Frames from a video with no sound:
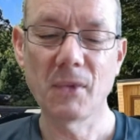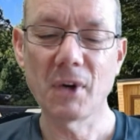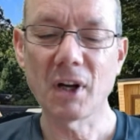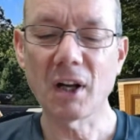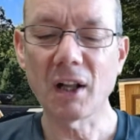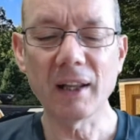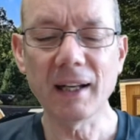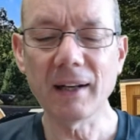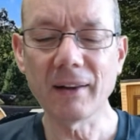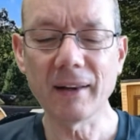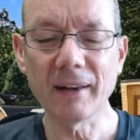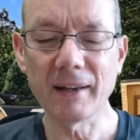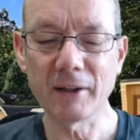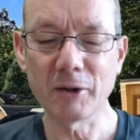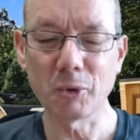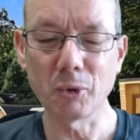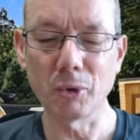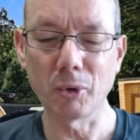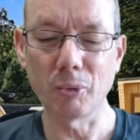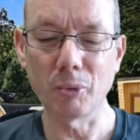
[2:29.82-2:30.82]
Clearly they
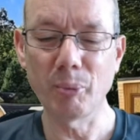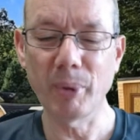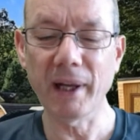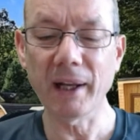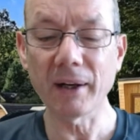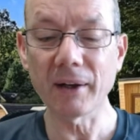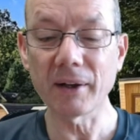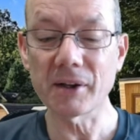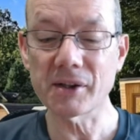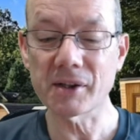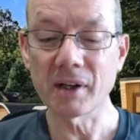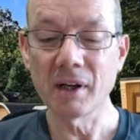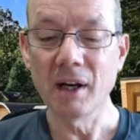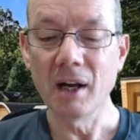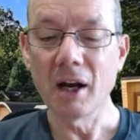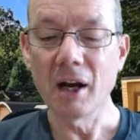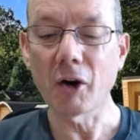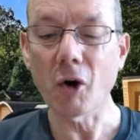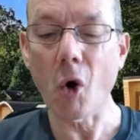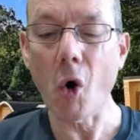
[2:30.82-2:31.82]
don't. Parents
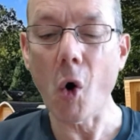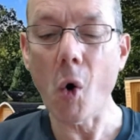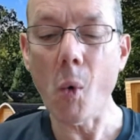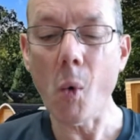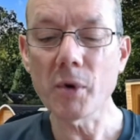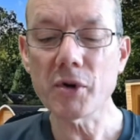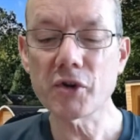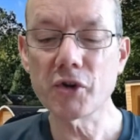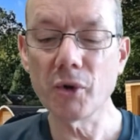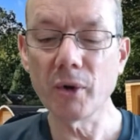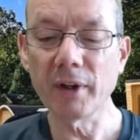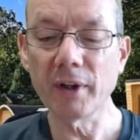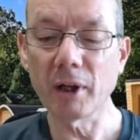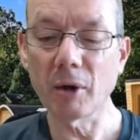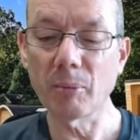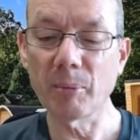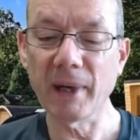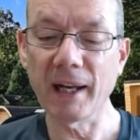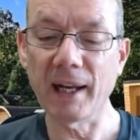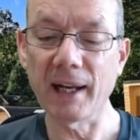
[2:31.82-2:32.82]
are always doing
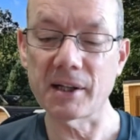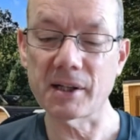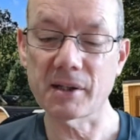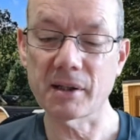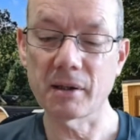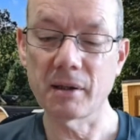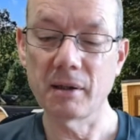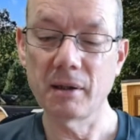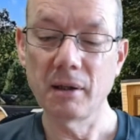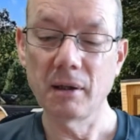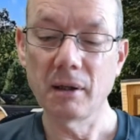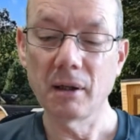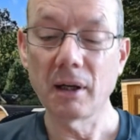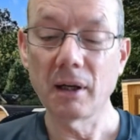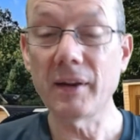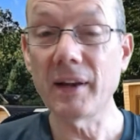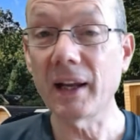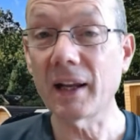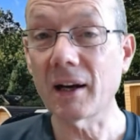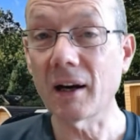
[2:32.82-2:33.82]
their best
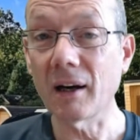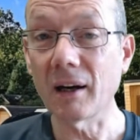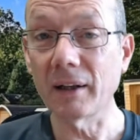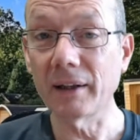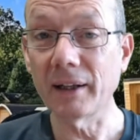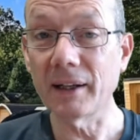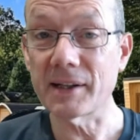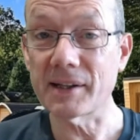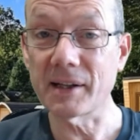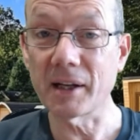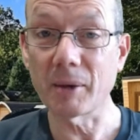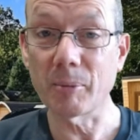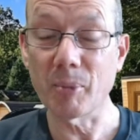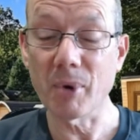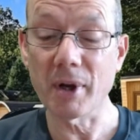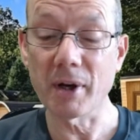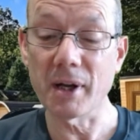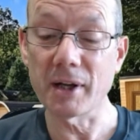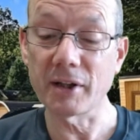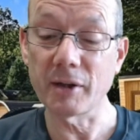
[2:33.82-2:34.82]
and they can
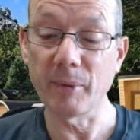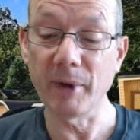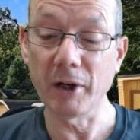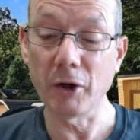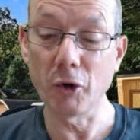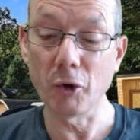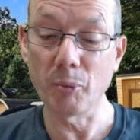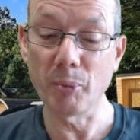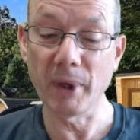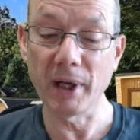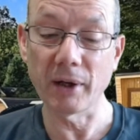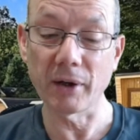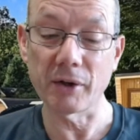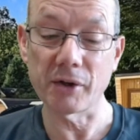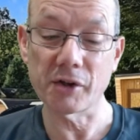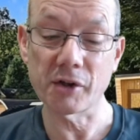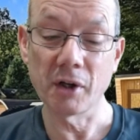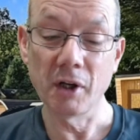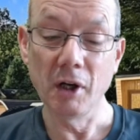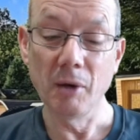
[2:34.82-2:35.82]
to be good
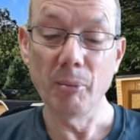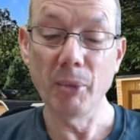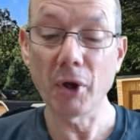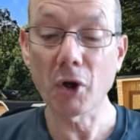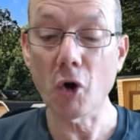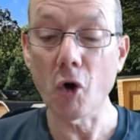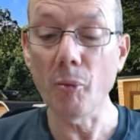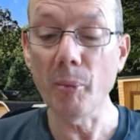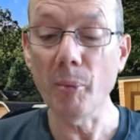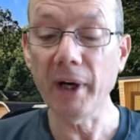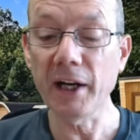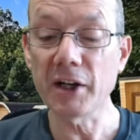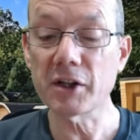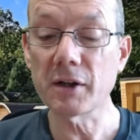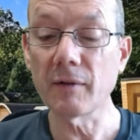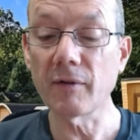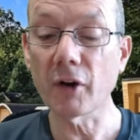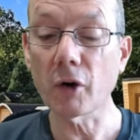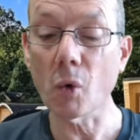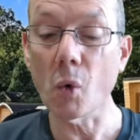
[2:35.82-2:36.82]
parents. But the
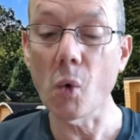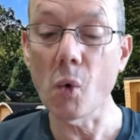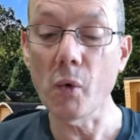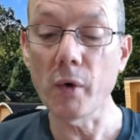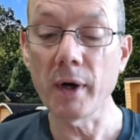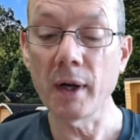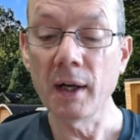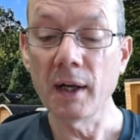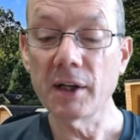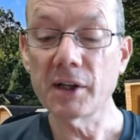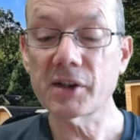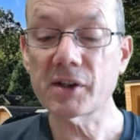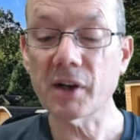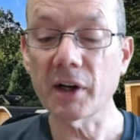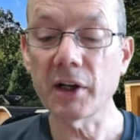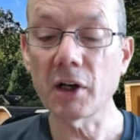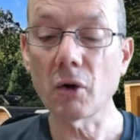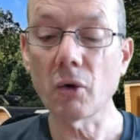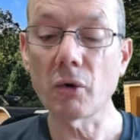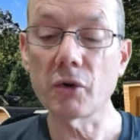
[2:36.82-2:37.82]
combination of their own
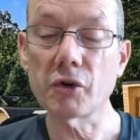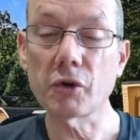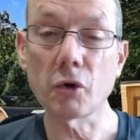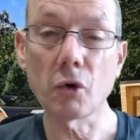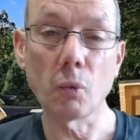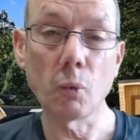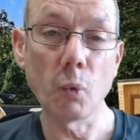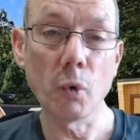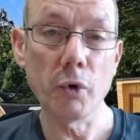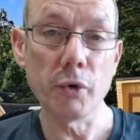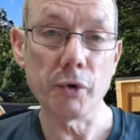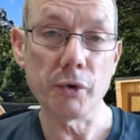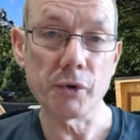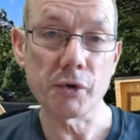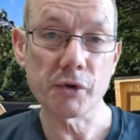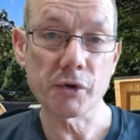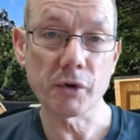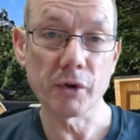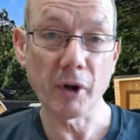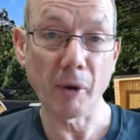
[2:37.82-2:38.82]
psychological
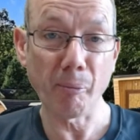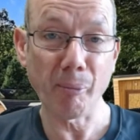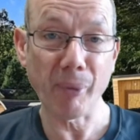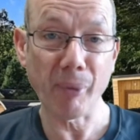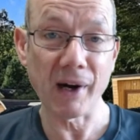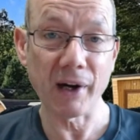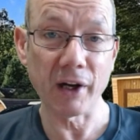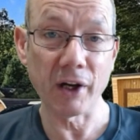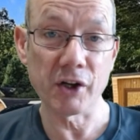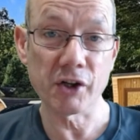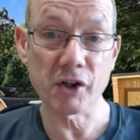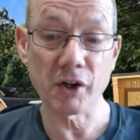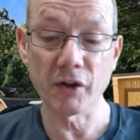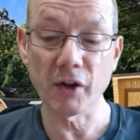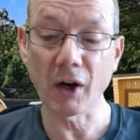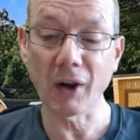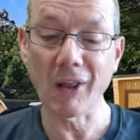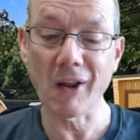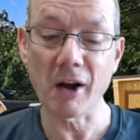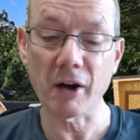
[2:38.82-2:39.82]
wounds, their baggage,
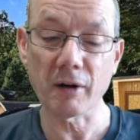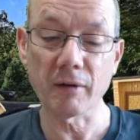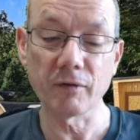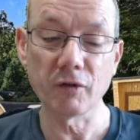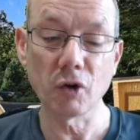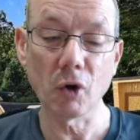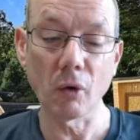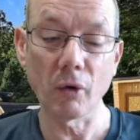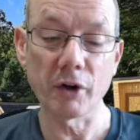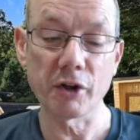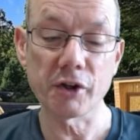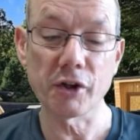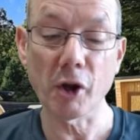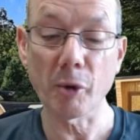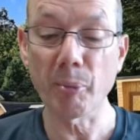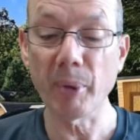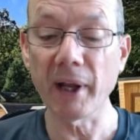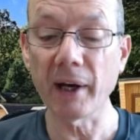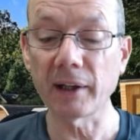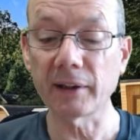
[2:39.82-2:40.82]
and their lack of knowledge and
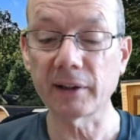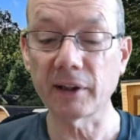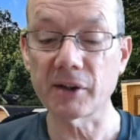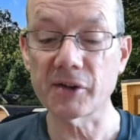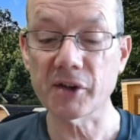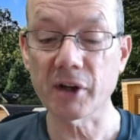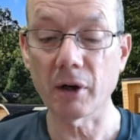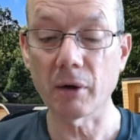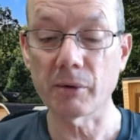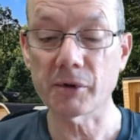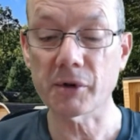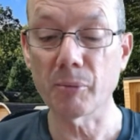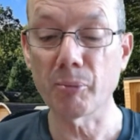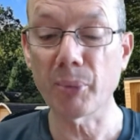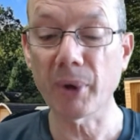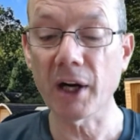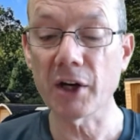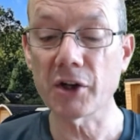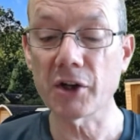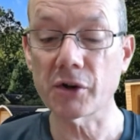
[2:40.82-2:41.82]
their parenting skills and
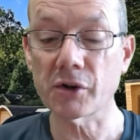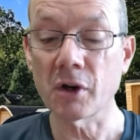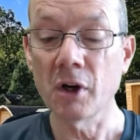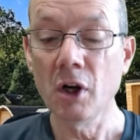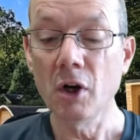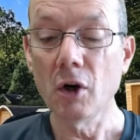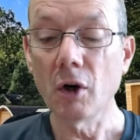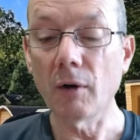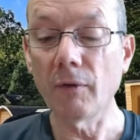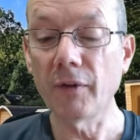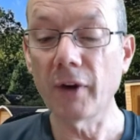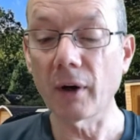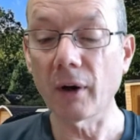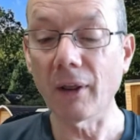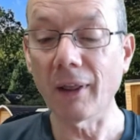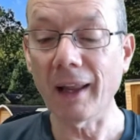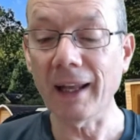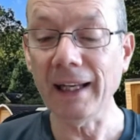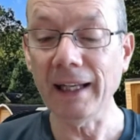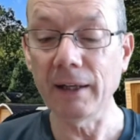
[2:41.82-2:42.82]
pressures of their
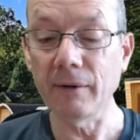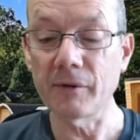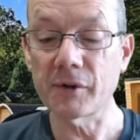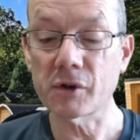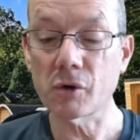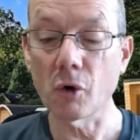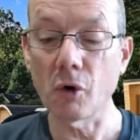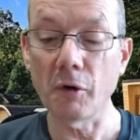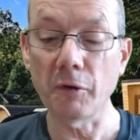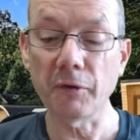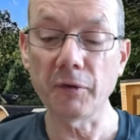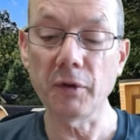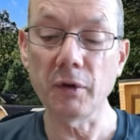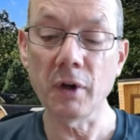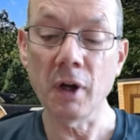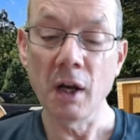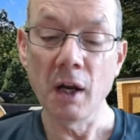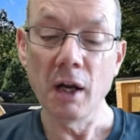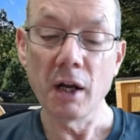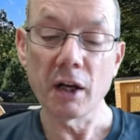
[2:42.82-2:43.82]
lives
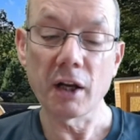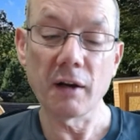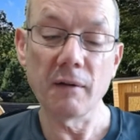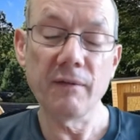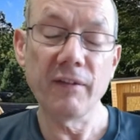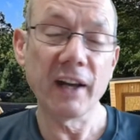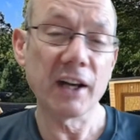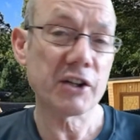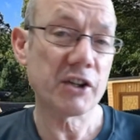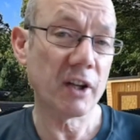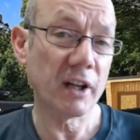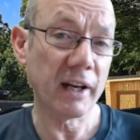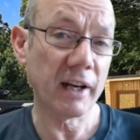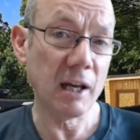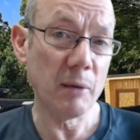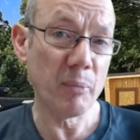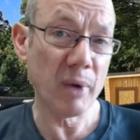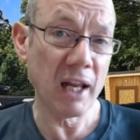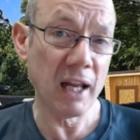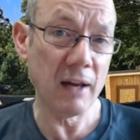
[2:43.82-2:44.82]
often converge to
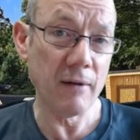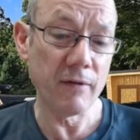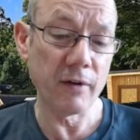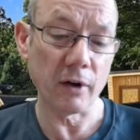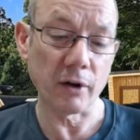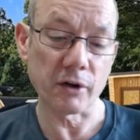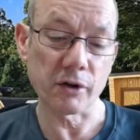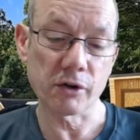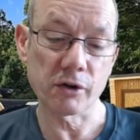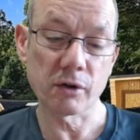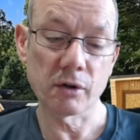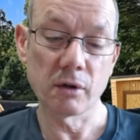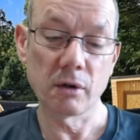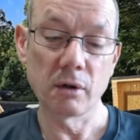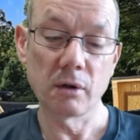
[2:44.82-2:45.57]
create behaviours